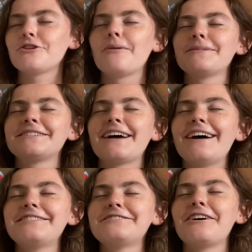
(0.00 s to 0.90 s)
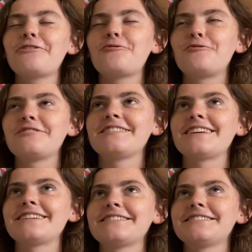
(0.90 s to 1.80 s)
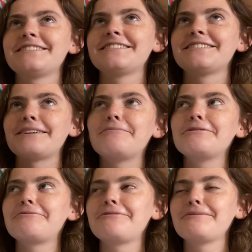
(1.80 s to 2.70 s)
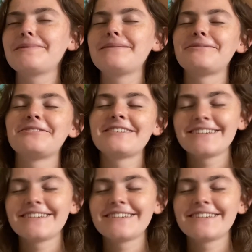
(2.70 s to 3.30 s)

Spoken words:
because I did not order this. Did someone order me a book?